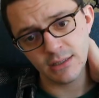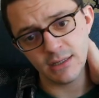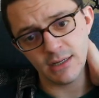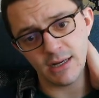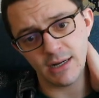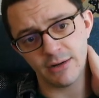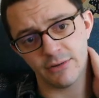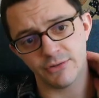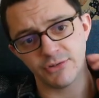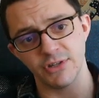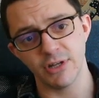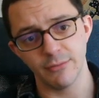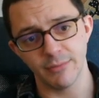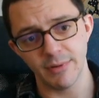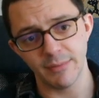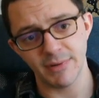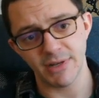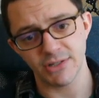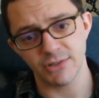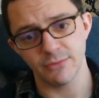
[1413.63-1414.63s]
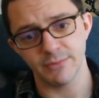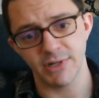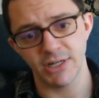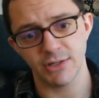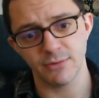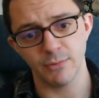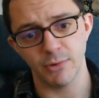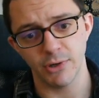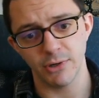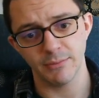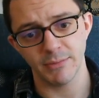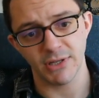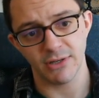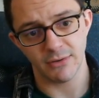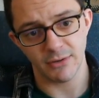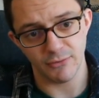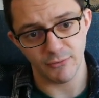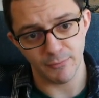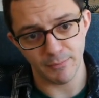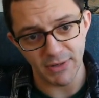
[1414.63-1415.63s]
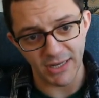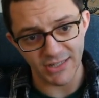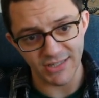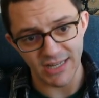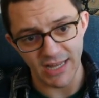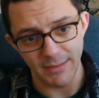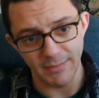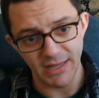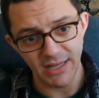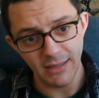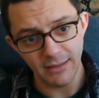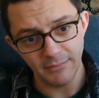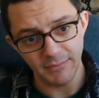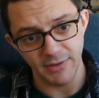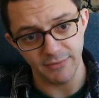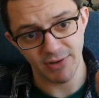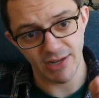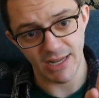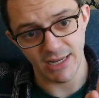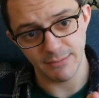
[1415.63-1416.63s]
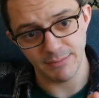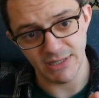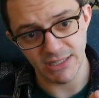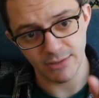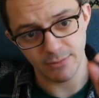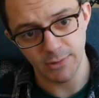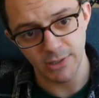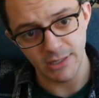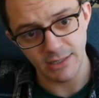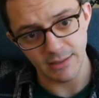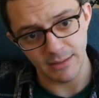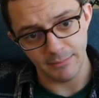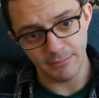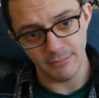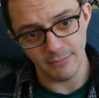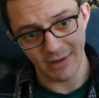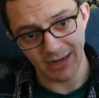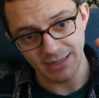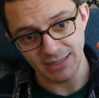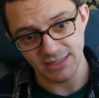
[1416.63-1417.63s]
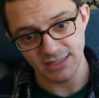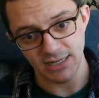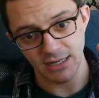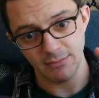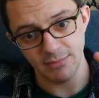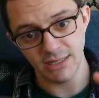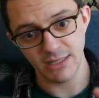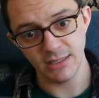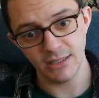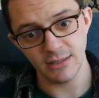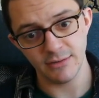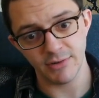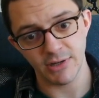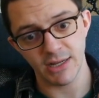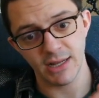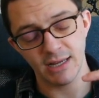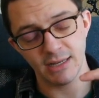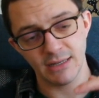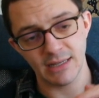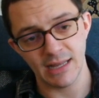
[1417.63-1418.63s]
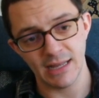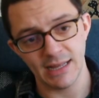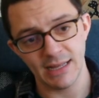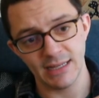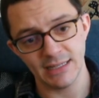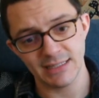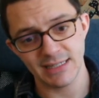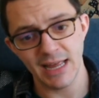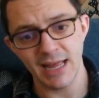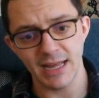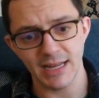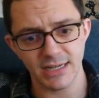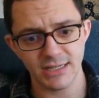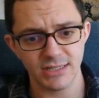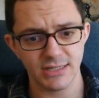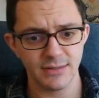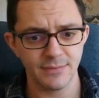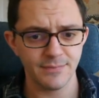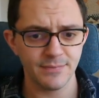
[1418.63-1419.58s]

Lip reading: and it'll still be plus or minus 1, because it's plus ab if I add b to y, and minus ab if I add a to x.